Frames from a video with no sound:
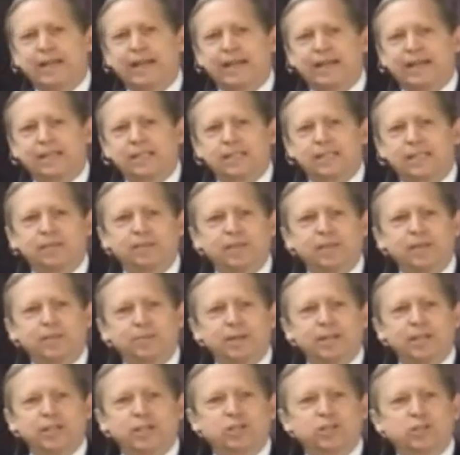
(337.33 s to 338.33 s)

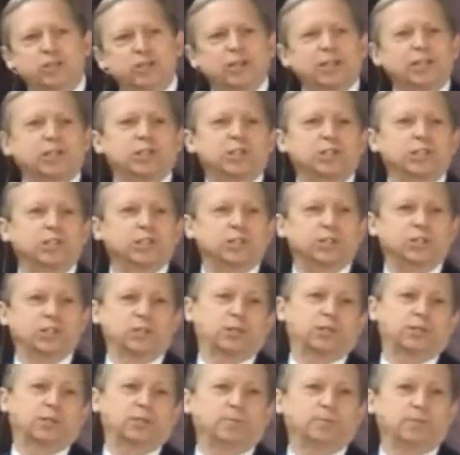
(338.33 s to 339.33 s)
activity-based costing
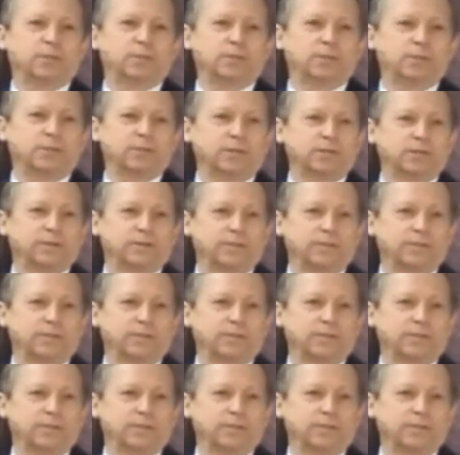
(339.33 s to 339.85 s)
systems.